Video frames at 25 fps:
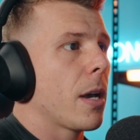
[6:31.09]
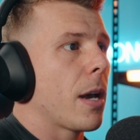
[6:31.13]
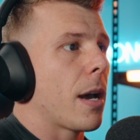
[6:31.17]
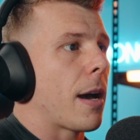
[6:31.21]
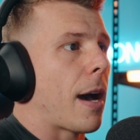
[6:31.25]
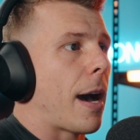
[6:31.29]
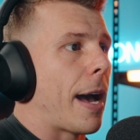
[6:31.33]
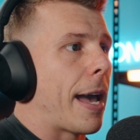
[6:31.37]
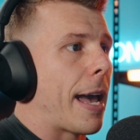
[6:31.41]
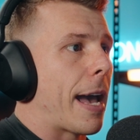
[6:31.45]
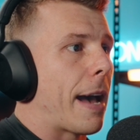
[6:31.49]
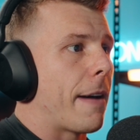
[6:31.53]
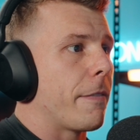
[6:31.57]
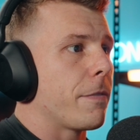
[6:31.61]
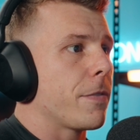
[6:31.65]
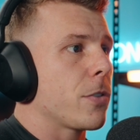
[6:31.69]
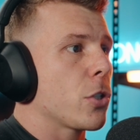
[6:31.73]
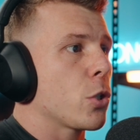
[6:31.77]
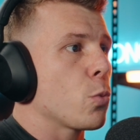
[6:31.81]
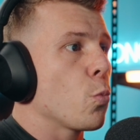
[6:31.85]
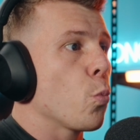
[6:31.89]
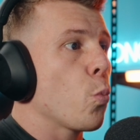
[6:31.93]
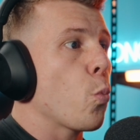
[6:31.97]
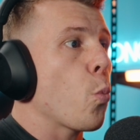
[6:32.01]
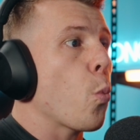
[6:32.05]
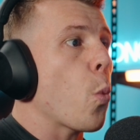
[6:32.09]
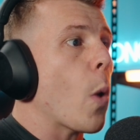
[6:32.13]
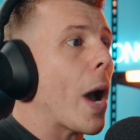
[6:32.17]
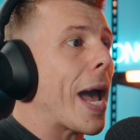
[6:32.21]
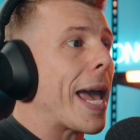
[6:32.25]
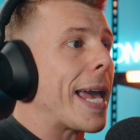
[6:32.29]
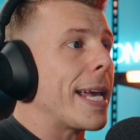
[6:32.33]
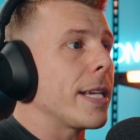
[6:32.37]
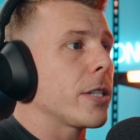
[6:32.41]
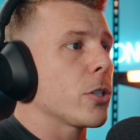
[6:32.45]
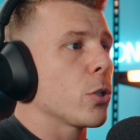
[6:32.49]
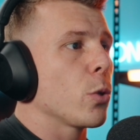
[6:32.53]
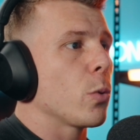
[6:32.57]
I have
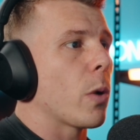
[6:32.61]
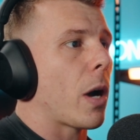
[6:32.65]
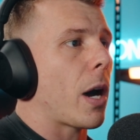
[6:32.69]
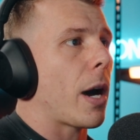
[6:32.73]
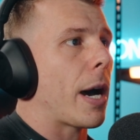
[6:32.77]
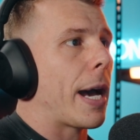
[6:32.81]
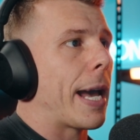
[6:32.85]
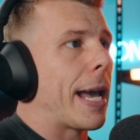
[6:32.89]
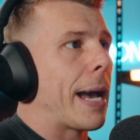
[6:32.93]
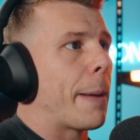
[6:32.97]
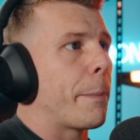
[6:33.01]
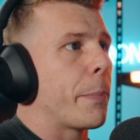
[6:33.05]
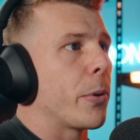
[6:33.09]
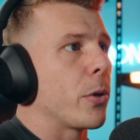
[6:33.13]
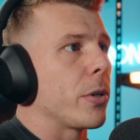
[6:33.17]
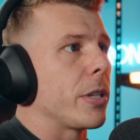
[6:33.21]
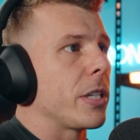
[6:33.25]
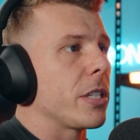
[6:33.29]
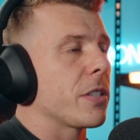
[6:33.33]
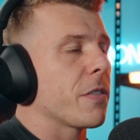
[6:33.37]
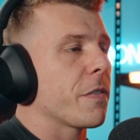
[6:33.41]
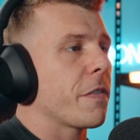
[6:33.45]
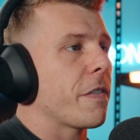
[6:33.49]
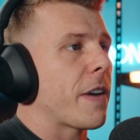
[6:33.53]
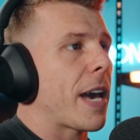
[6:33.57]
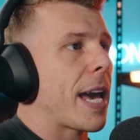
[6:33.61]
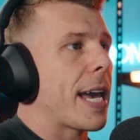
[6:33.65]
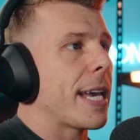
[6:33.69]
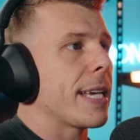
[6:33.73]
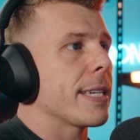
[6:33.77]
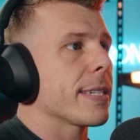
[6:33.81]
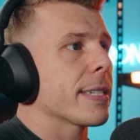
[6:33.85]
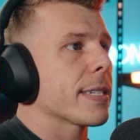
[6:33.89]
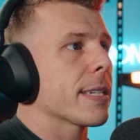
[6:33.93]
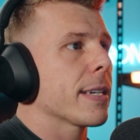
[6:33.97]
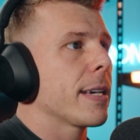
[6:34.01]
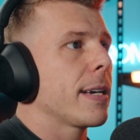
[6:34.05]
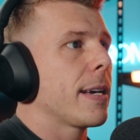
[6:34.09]
way too high up on his
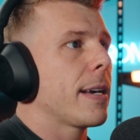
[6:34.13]
face.